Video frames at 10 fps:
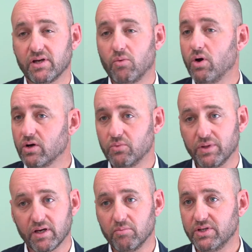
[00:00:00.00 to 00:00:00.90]
I work
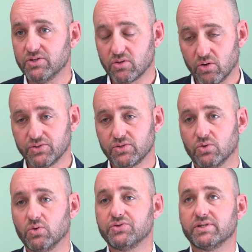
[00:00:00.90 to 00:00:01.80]
with companies across
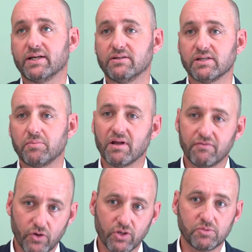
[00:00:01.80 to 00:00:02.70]
all sectors. I mean, I
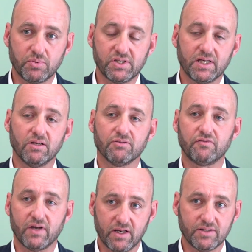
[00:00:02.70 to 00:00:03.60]
focus particularly on
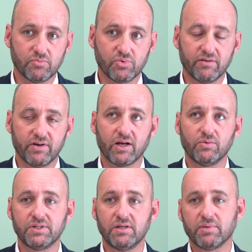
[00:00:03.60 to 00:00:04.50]
finance and private
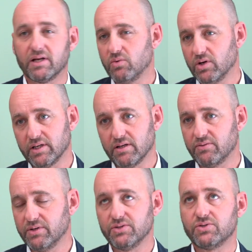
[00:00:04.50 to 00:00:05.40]
equity, but I work in
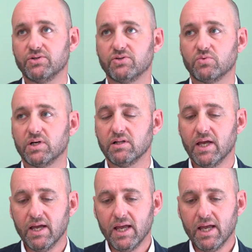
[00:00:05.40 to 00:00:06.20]
other industries as well.